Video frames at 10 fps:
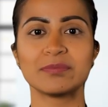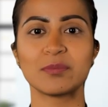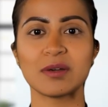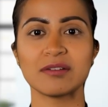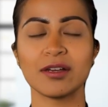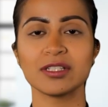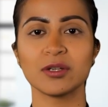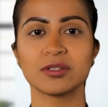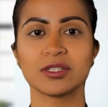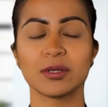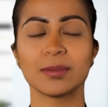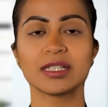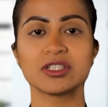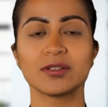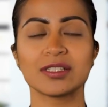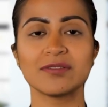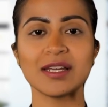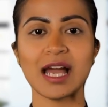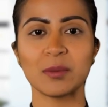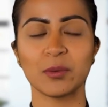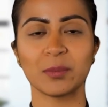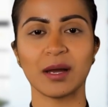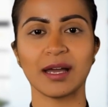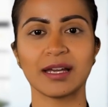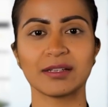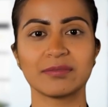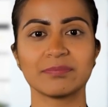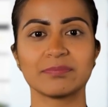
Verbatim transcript: What if I told you the picture is of an apple pie?